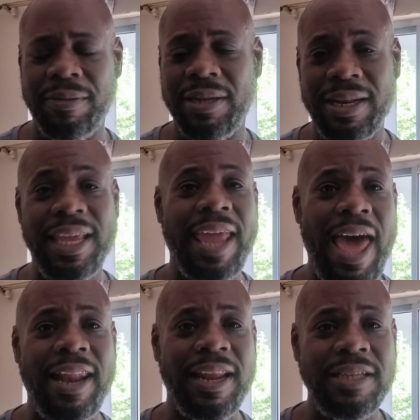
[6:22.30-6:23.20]

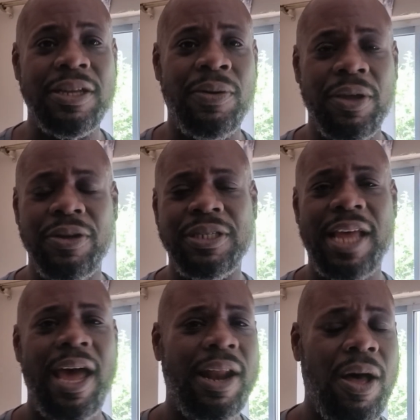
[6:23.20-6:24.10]
legalities on your
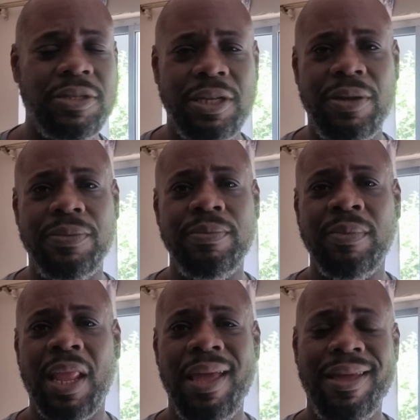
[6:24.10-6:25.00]
side also,
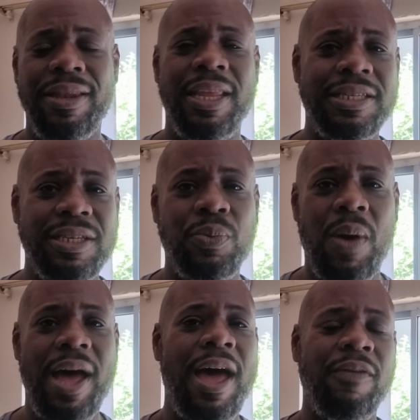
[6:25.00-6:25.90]
this is
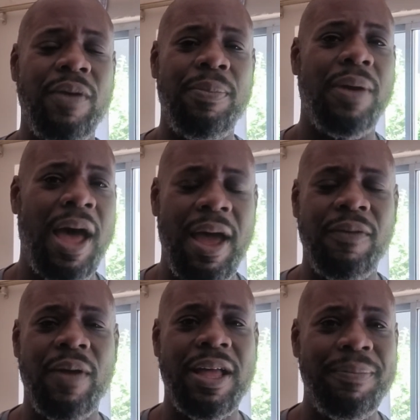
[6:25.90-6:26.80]
why I
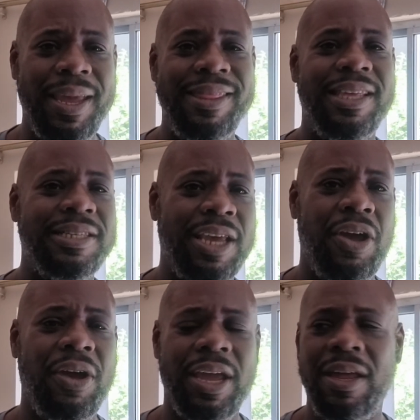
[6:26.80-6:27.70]
recommend this
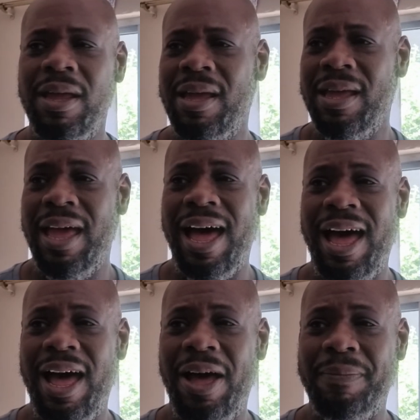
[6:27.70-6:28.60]
area.
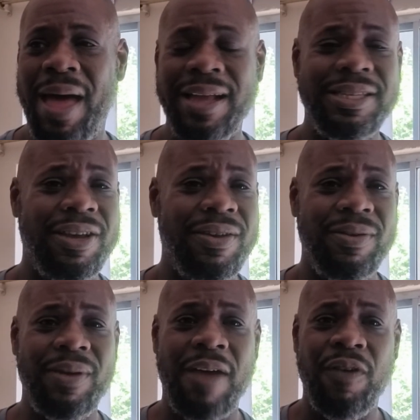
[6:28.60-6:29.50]
I can tell
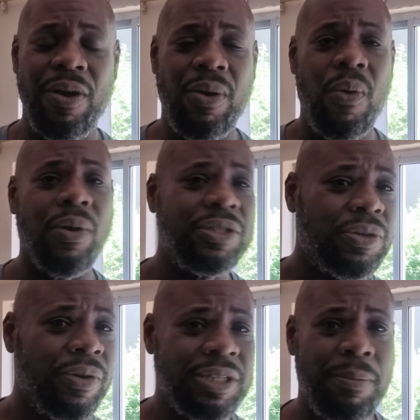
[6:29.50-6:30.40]
you, I've heard horror
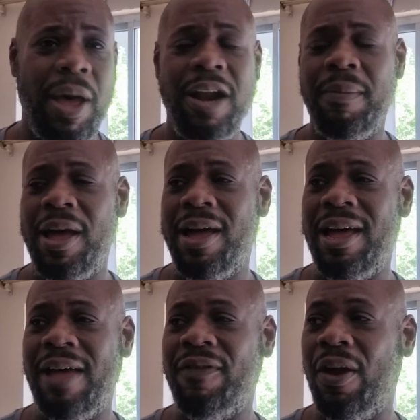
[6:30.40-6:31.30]
stories in
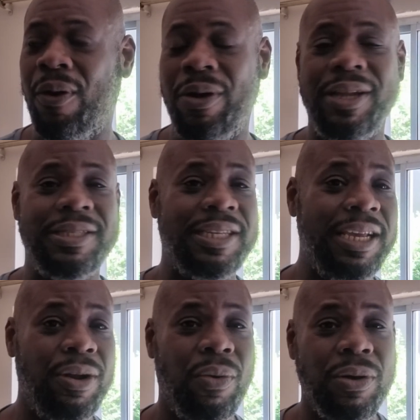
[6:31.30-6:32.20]
Panama. I've heard and
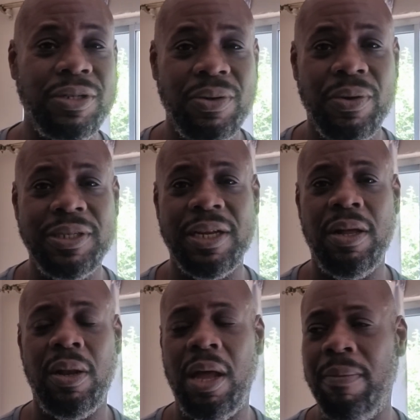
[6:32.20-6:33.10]
seen horror stories in
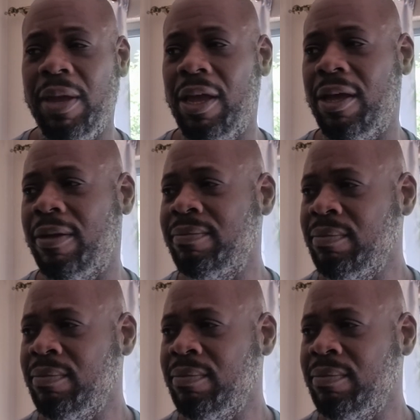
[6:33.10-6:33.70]
Colombia.